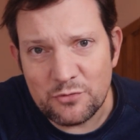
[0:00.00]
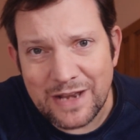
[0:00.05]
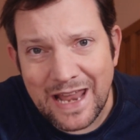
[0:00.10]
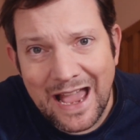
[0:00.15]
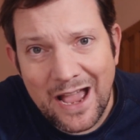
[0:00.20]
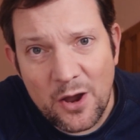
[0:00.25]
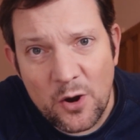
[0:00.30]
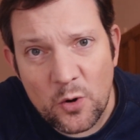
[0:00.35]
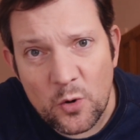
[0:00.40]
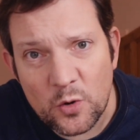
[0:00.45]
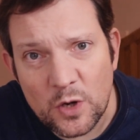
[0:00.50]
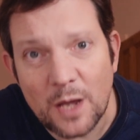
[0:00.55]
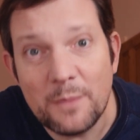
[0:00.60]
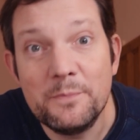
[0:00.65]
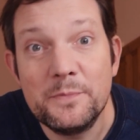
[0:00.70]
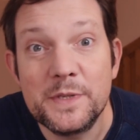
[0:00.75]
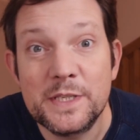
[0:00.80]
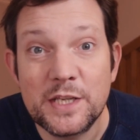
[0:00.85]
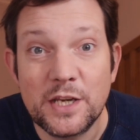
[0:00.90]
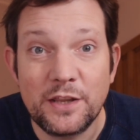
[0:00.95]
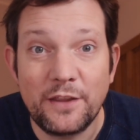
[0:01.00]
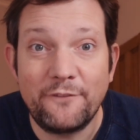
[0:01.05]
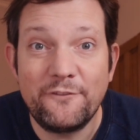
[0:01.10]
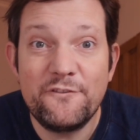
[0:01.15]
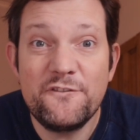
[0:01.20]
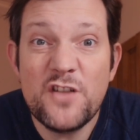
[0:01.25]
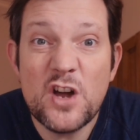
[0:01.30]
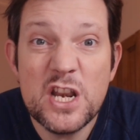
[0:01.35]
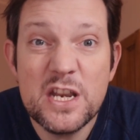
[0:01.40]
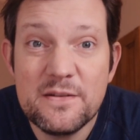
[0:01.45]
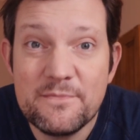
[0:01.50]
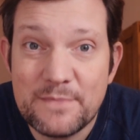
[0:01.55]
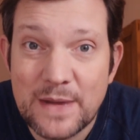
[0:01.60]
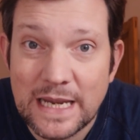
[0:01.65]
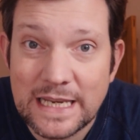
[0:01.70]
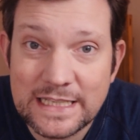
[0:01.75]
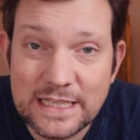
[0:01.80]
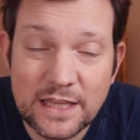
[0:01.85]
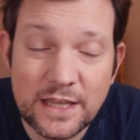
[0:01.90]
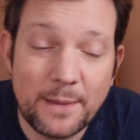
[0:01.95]
now comes to the fun
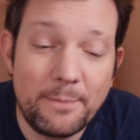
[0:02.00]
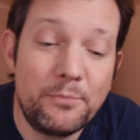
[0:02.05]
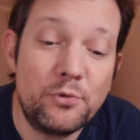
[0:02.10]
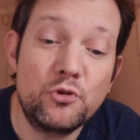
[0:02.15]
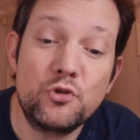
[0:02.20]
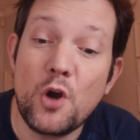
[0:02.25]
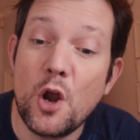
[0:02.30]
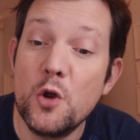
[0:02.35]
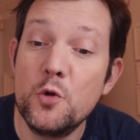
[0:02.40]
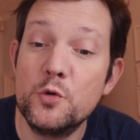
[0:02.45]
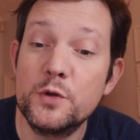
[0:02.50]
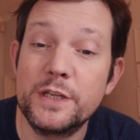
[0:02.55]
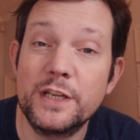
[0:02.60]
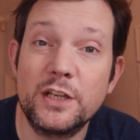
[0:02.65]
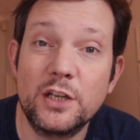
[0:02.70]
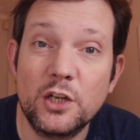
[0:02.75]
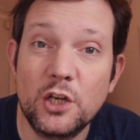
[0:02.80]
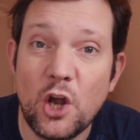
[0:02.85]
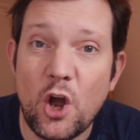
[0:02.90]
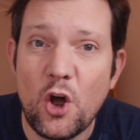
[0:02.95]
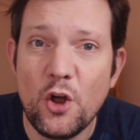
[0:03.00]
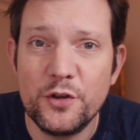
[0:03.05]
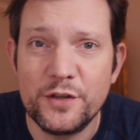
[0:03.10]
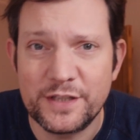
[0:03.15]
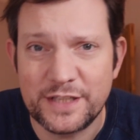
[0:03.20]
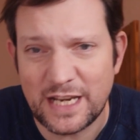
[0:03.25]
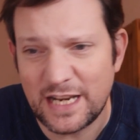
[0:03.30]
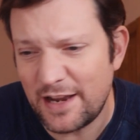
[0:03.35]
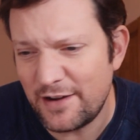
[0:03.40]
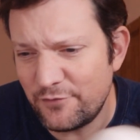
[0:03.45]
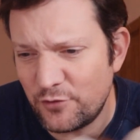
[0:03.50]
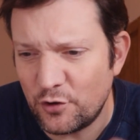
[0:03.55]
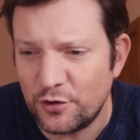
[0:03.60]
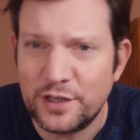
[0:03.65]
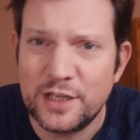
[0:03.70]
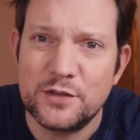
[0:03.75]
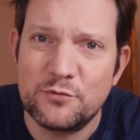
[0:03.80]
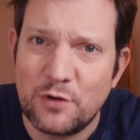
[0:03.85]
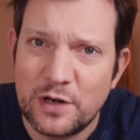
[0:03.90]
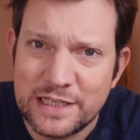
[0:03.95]
bit, the pros and cons, and I've got
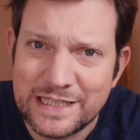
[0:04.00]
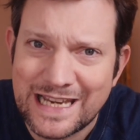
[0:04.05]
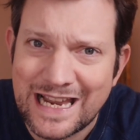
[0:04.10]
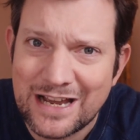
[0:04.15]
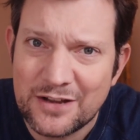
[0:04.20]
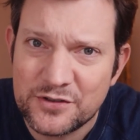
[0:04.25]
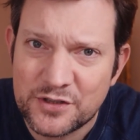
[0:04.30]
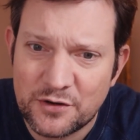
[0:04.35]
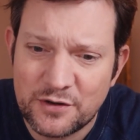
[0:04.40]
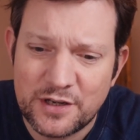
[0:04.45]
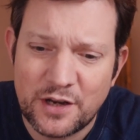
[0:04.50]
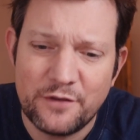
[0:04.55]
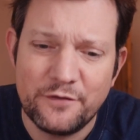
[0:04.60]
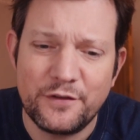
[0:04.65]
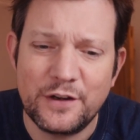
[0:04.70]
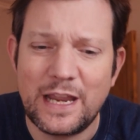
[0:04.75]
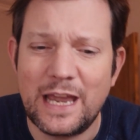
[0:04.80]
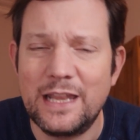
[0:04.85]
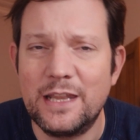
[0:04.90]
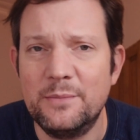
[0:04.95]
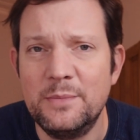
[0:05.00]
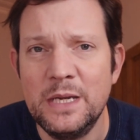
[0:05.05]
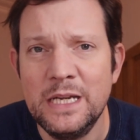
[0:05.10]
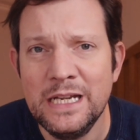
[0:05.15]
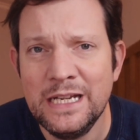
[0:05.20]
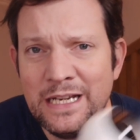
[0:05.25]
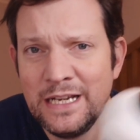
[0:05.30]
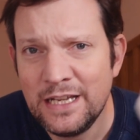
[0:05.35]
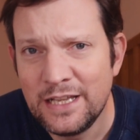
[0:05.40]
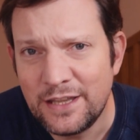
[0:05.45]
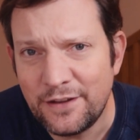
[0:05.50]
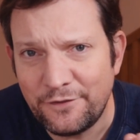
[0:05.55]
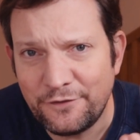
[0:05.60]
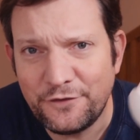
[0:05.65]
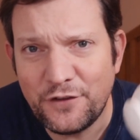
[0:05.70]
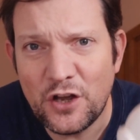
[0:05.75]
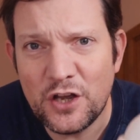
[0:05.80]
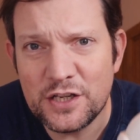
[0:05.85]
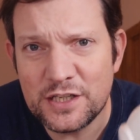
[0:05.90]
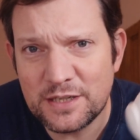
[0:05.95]
these written down so I don't forget them. The
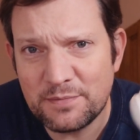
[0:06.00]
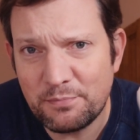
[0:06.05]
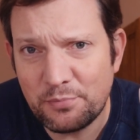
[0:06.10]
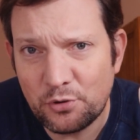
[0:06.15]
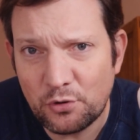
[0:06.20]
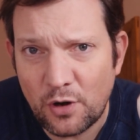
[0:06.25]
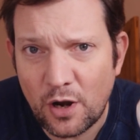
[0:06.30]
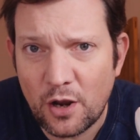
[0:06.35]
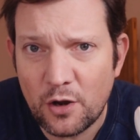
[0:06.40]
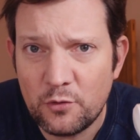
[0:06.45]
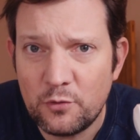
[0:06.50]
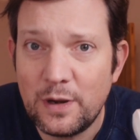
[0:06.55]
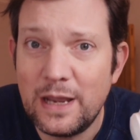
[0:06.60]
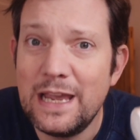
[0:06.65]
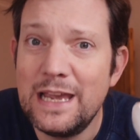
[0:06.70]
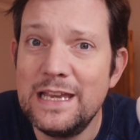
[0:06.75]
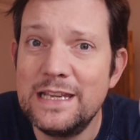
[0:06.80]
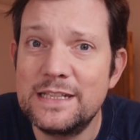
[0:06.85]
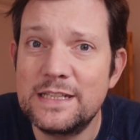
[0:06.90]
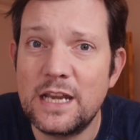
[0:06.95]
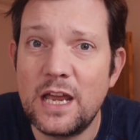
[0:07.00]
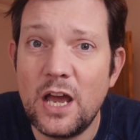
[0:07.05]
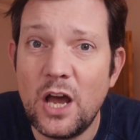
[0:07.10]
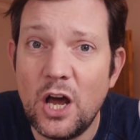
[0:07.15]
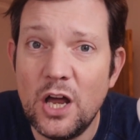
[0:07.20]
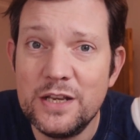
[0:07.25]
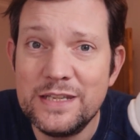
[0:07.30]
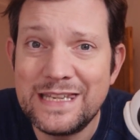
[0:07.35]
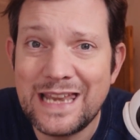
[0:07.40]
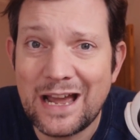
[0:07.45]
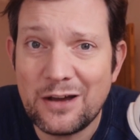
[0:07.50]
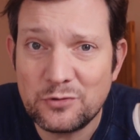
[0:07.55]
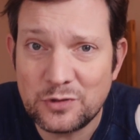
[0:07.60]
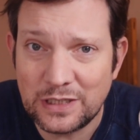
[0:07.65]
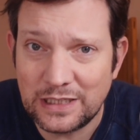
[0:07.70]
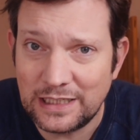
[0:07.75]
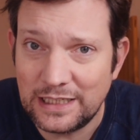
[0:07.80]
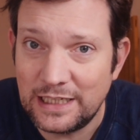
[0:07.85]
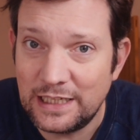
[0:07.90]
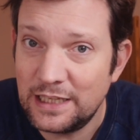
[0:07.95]
first pro is
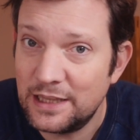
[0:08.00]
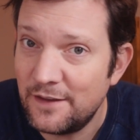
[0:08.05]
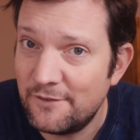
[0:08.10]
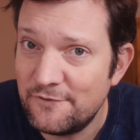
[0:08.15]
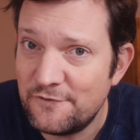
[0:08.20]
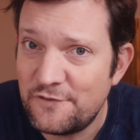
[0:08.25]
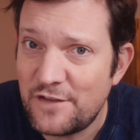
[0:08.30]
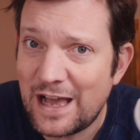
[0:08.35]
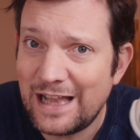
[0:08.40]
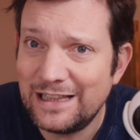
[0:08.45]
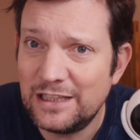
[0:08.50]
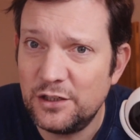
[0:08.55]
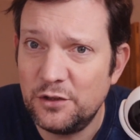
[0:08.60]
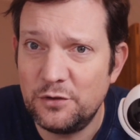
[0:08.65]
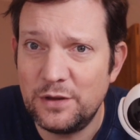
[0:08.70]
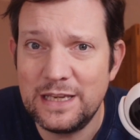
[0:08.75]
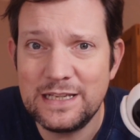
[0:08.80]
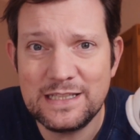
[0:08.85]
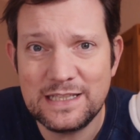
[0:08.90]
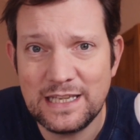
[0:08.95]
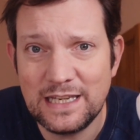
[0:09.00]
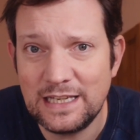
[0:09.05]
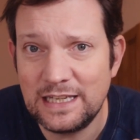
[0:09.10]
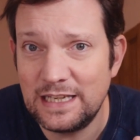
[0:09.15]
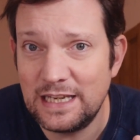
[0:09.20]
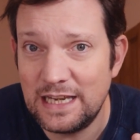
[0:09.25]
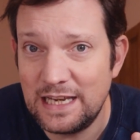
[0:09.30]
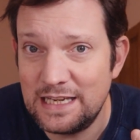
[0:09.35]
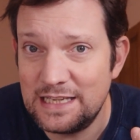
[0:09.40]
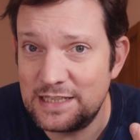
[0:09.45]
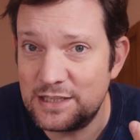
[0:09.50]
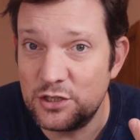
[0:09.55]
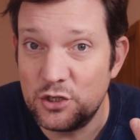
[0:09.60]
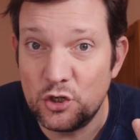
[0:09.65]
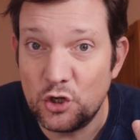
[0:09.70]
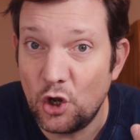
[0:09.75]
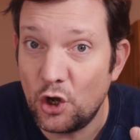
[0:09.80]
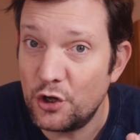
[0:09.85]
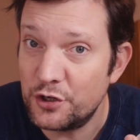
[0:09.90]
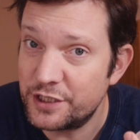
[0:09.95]
undoubtedly the value. This thing is
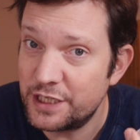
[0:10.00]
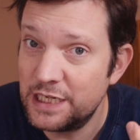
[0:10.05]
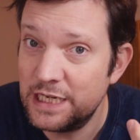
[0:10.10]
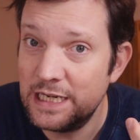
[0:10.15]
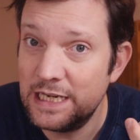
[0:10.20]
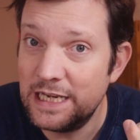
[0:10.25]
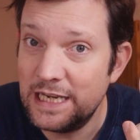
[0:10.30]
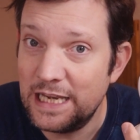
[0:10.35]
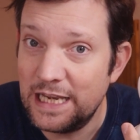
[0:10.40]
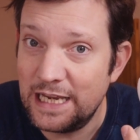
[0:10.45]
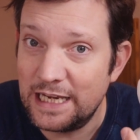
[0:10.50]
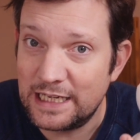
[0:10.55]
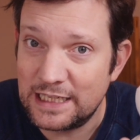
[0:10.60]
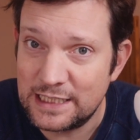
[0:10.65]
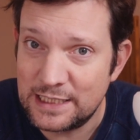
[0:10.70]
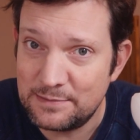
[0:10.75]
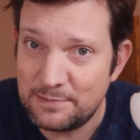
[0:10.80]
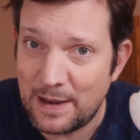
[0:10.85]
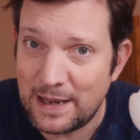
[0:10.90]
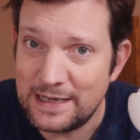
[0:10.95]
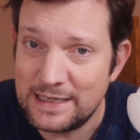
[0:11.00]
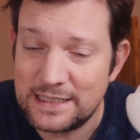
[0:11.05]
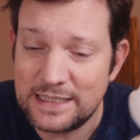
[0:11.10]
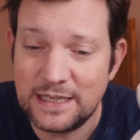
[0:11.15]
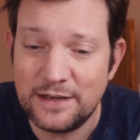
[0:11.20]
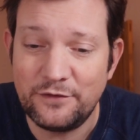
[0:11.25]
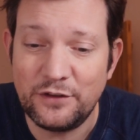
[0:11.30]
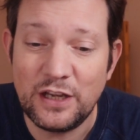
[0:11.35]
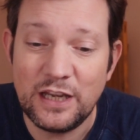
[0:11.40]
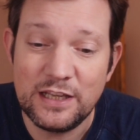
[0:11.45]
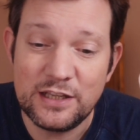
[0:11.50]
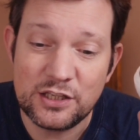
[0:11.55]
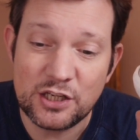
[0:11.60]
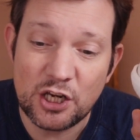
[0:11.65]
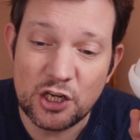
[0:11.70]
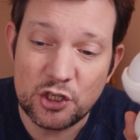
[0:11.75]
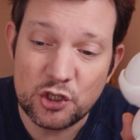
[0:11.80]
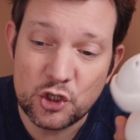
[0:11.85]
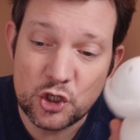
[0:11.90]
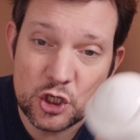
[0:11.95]
not expensive. It's
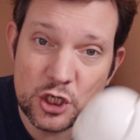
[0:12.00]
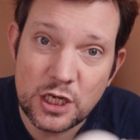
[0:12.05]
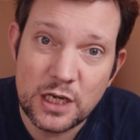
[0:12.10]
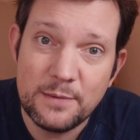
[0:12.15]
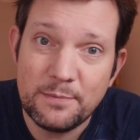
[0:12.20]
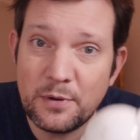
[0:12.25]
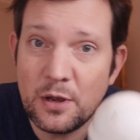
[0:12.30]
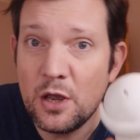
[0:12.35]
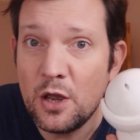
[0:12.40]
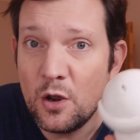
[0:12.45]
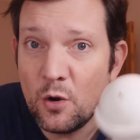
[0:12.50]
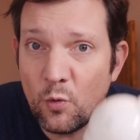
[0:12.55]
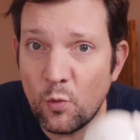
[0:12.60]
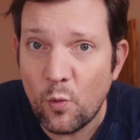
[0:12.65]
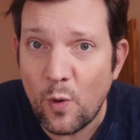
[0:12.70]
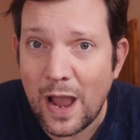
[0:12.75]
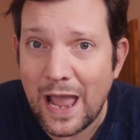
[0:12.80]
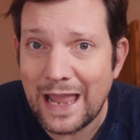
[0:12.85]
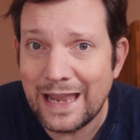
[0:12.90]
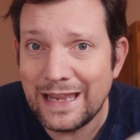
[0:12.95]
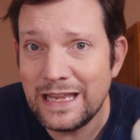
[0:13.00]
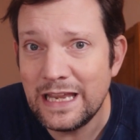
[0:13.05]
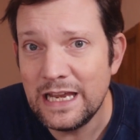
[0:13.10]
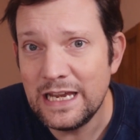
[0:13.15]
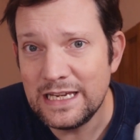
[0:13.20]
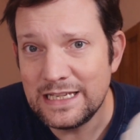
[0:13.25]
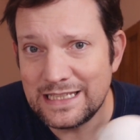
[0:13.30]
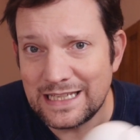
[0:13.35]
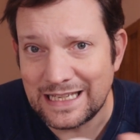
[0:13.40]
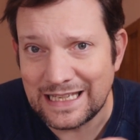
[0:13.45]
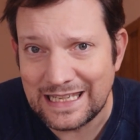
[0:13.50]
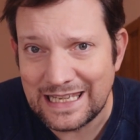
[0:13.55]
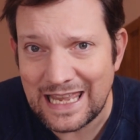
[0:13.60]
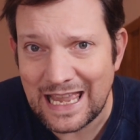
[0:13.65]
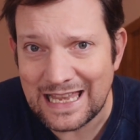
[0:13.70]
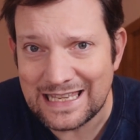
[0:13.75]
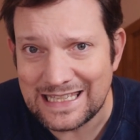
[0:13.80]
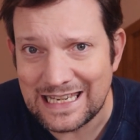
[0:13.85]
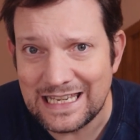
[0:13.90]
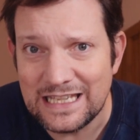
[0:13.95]
a cheap way to
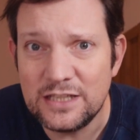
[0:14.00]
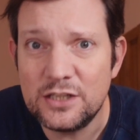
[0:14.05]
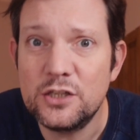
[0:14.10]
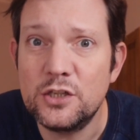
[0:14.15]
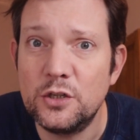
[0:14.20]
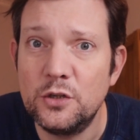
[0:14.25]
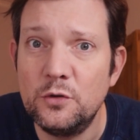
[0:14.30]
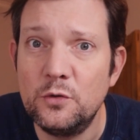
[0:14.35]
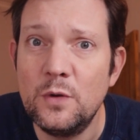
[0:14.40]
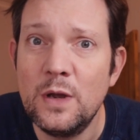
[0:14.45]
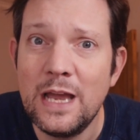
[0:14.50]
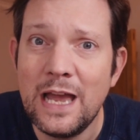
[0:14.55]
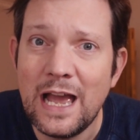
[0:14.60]
get into